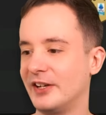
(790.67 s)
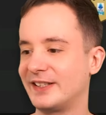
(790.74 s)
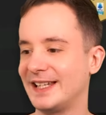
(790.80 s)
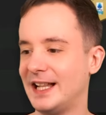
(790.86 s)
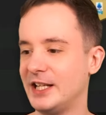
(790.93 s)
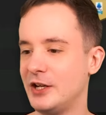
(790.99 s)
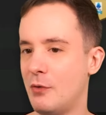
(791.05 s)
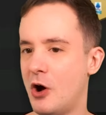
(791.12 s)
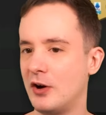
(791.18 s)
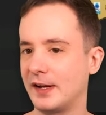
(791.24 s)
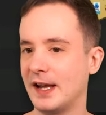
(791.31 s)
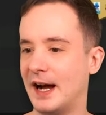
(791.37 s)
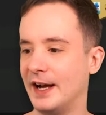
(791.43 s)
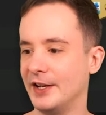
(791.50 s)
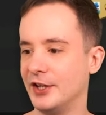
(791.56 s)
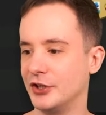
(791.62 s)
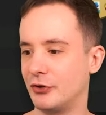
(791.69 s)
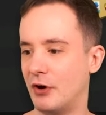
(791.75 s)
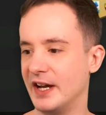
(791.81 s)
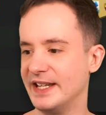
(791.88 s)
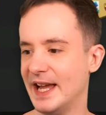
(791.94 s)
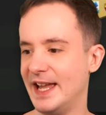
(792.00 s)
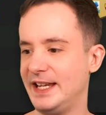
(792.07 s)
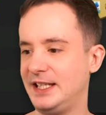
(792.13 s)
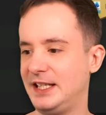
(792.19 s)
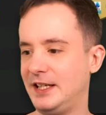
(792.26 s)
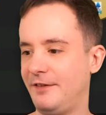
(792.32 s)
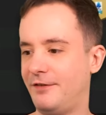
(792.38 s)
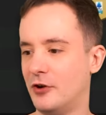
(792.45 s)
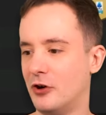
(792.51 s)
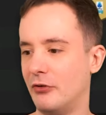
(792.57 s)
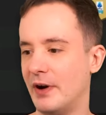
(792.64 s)
I tell you what, guys, right?
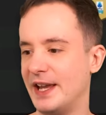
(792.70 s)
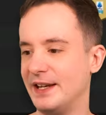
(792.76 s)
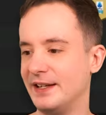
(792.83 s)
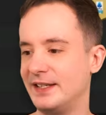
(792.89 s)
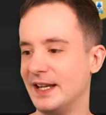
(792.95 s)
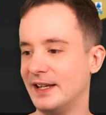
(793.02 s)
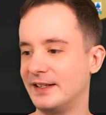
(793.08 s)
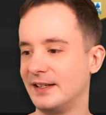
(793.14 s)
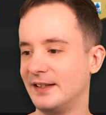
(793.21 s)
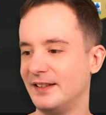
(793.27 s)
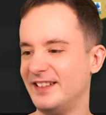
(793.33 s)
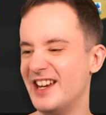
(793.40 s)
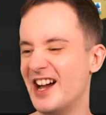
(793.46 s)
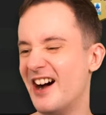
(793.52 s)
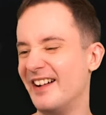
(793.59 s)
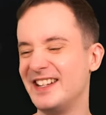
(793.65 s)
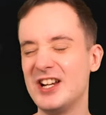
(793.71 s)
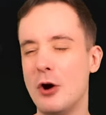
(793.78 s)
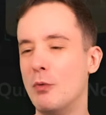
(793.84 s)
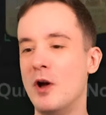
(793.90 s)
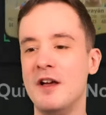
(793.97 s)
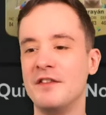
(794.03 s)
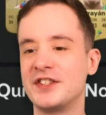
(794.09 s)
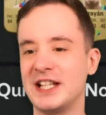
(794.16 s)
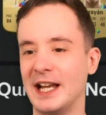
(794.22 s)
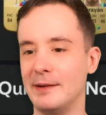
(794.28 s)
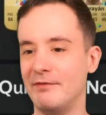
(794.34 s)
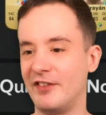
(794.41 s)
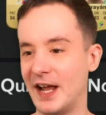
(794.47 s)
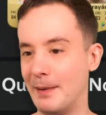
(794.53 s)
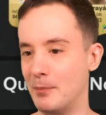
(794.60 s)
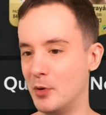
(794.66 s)
84 rated. No, he's not worth selling
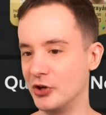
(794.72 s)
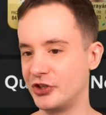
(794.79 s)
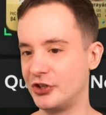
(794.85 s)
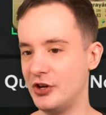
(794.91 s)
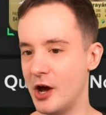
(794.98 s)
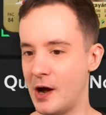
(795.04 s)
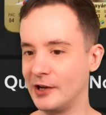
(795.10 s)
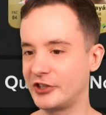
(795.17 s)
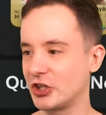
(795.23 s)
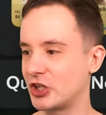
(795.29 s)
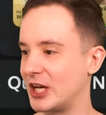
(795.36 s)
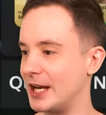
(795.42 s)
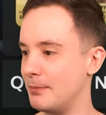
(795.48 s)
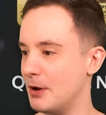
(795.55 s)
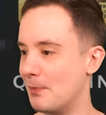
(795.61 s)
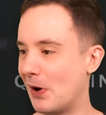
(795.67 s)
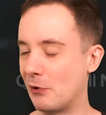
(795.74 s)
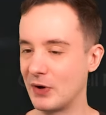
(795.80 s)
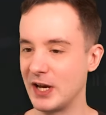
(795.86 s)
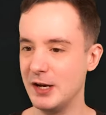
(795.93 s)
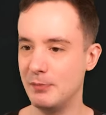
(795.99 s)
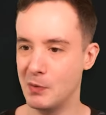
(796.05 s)
for that much. No, I'll just keep him. I'll keep